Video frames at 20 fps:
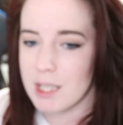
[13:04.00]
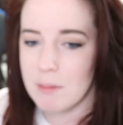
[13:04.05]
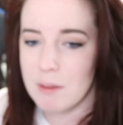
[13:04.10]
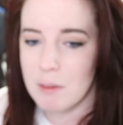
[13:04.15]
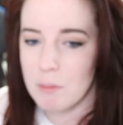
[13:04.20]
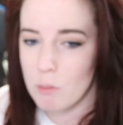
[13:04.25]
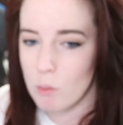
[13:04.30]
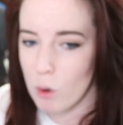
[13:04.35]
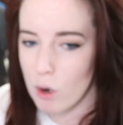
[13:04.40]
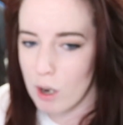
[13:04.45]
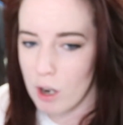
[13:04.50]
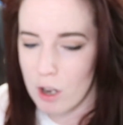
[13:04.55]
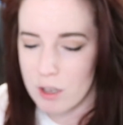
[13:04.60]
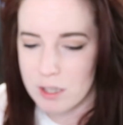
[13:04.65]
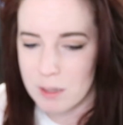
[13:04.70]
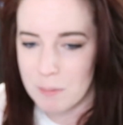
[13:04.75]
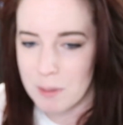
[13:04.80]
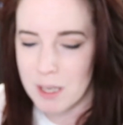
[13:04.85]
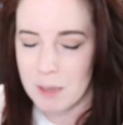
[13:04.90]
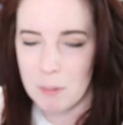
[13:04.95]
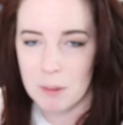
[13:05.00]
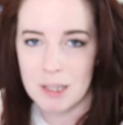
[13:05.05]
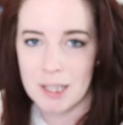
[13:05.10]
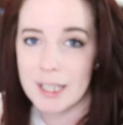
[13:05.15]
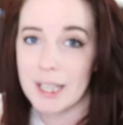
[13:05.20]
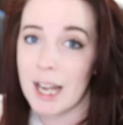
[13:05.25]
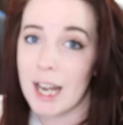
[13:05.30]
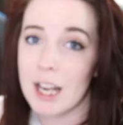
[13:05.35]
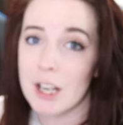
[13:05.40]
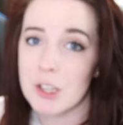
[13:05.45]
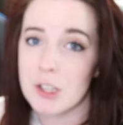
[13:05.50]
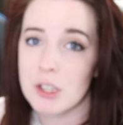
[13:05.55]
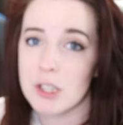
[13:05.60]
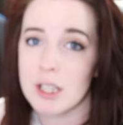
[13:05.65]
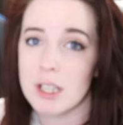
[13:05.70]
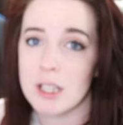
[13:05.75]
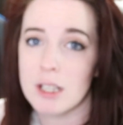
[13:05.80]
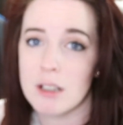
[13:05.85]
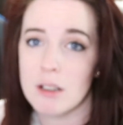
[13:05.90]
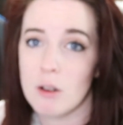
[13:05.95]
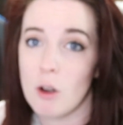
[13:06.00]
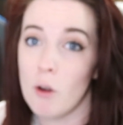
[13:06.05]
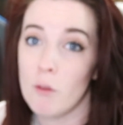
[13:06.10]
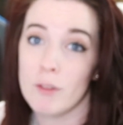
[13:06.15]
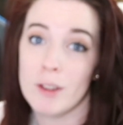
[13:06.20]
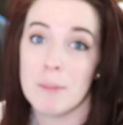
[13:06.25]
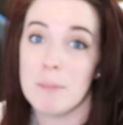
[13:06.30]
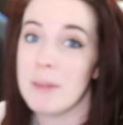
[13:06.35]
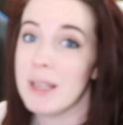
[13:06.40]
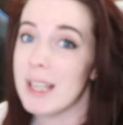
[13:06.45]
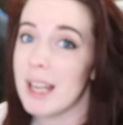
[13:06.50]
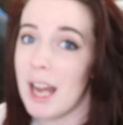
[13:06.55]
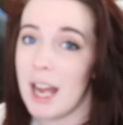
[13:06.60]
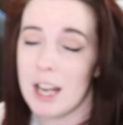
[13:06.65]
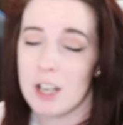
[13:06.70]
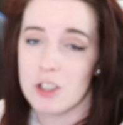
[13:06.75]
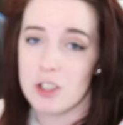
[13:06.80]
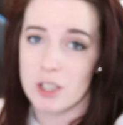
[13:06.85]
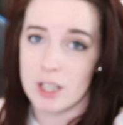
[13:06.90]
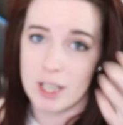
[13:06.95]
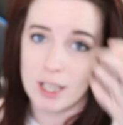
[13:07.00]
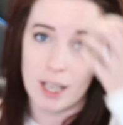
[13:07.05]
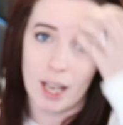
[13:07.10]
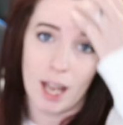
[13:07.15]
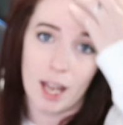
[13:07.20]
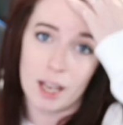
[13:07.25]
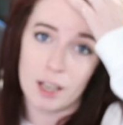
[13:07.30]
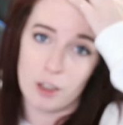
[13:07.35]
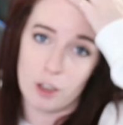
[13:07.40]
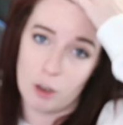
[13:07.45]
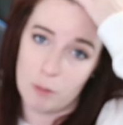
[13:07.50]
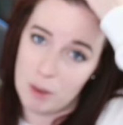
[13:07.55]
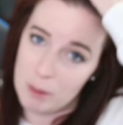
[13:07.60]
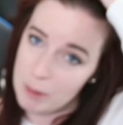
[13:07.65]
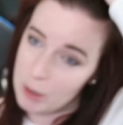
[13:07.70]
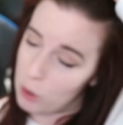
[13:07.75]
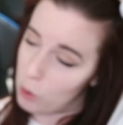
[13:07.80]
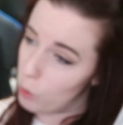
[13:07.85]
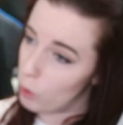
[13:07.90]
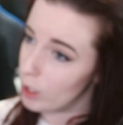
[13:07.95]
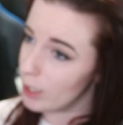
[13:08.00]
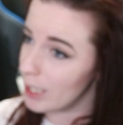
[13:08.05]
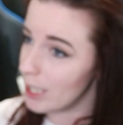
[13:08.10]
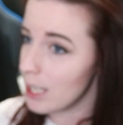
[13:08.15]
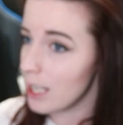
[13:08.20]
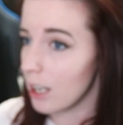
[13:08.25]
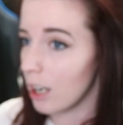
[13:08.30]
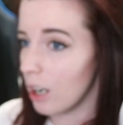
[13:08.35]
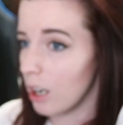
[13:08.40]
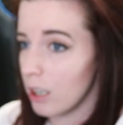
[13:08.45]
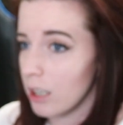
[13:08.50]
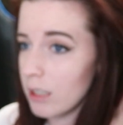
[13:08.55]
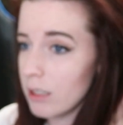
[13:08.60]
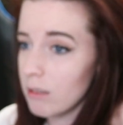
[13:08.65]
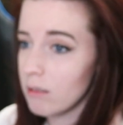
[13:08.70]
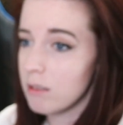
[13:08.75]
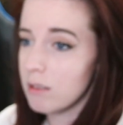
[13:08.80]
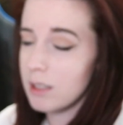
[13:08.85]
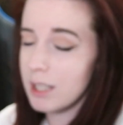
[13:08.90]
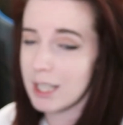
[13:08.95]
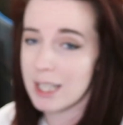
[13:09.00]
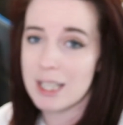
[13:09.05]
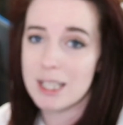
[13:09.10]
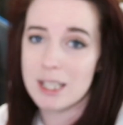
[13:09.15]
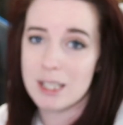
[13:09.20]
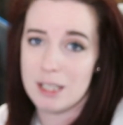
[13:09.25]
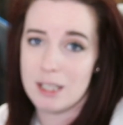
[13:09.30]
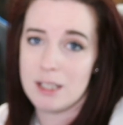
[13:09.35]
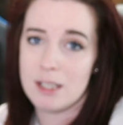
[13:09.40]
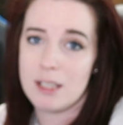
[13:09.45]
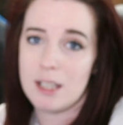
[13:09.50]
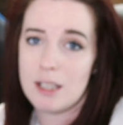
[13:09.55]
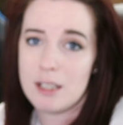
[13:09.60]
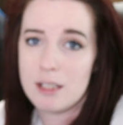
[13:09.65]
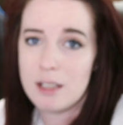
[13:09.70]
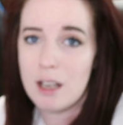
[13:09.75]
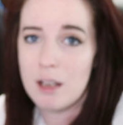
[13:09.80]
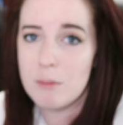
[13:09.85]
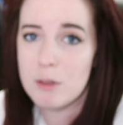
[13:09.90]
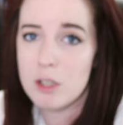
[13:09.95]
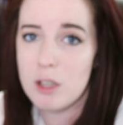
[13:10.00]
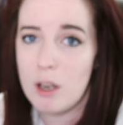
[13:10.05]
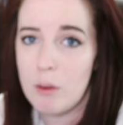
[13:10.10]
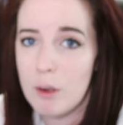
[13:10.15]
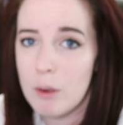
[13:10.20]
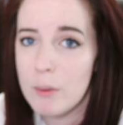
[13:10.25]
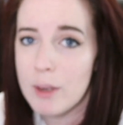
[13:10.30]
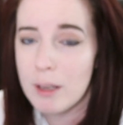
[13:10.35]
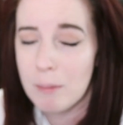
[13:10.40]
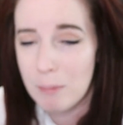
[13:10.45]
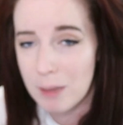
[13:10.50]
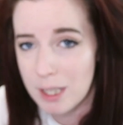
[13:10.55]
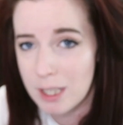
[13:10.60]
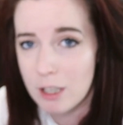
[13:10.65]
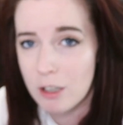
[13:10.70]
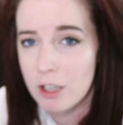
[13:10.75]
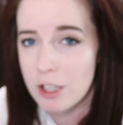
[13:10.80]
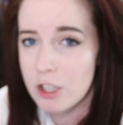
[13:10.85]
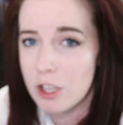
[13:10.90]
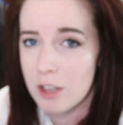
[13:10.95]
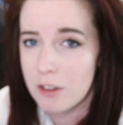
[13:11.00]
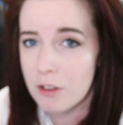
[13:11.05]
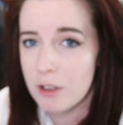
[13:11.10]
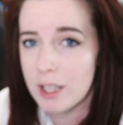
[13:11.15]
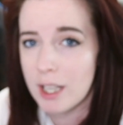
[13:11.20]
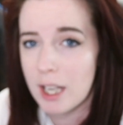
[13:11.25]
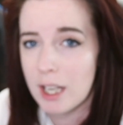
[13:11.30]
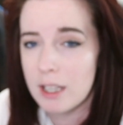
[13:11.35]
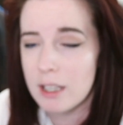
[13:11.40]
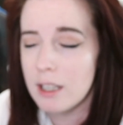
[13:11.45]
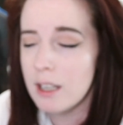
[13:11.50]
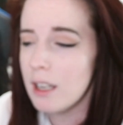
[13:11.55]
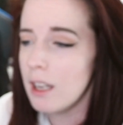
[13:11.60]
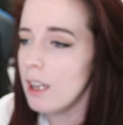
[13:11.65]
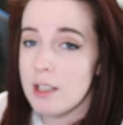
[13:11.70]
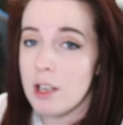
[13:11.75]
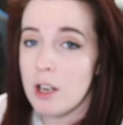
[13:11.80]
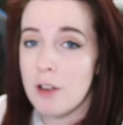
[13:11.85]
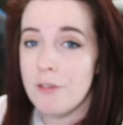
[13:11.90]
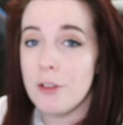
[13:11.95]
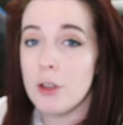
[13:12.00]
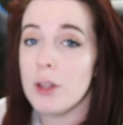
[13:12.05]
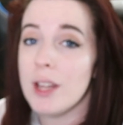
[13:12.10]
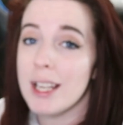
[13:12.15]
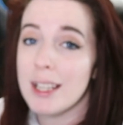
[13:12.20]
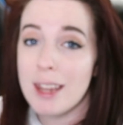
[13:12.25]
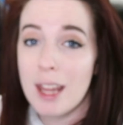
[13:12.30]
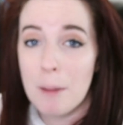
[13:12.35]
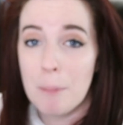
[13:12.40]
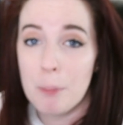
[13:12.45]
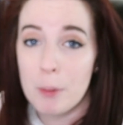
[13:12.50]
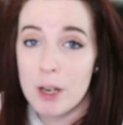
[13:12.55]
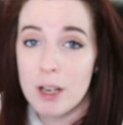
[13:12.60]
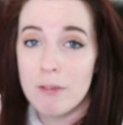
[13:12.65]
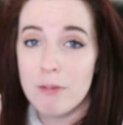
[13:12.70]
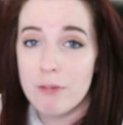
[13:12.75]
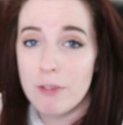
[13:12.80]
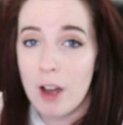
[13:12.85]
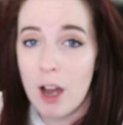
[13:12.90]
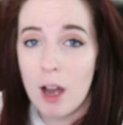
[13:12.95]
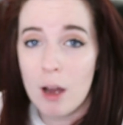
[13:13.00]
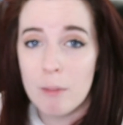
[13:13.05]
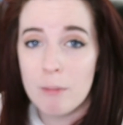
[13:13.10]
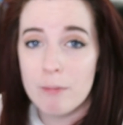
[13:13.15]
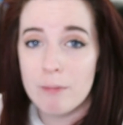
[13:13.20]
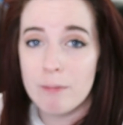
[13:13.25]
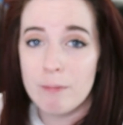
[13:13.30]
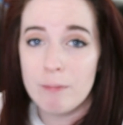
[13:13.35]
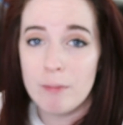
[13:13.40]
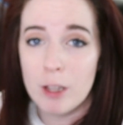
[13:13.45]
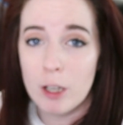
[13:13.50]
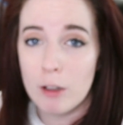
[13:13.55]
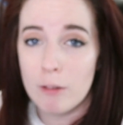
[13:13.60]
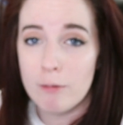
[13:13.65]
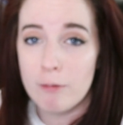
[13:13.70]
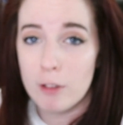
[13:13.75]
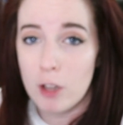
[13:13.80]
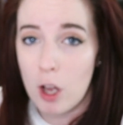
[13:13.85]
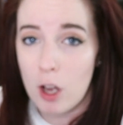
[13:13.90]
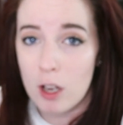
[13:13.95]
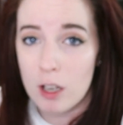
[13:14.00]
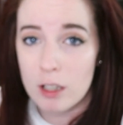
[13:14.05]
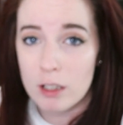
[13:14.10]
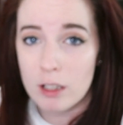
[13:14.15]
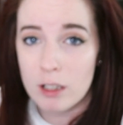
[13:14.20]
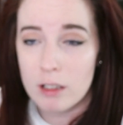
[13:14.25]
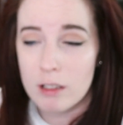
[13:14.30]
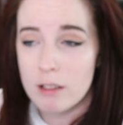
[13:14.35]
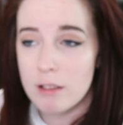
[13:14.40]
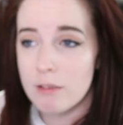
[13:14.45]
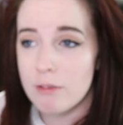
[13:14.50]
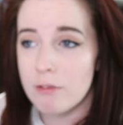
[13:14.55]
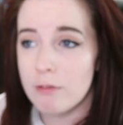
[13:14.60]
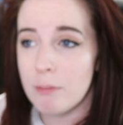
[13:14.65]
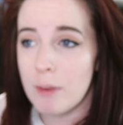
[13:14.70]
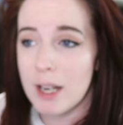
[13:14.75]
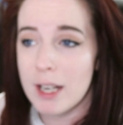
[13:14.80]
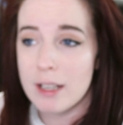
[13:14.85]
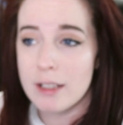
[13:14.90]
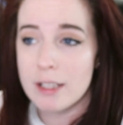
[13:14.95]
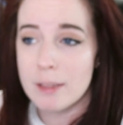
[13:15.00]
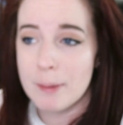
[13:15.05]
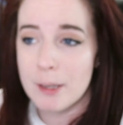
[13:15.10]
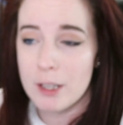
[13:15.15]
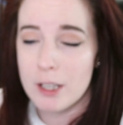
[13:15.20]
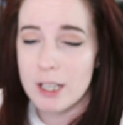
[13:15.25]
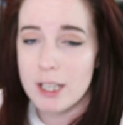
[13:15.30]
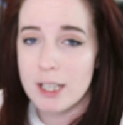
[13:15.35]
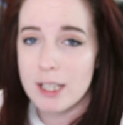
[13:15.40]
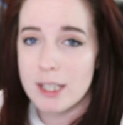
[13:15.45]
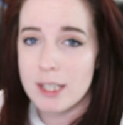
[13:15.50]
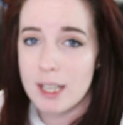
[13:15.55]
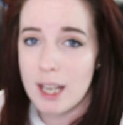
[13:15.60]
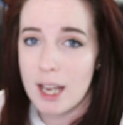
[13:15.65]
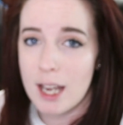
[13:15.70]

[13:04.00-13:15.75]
to meet more awesome people like Ashley. Hopefully meet Ashley again, you know, maybe coordinate our ticket seats next time so that way we can be near each other again. So if you like that brief little vlog of my experience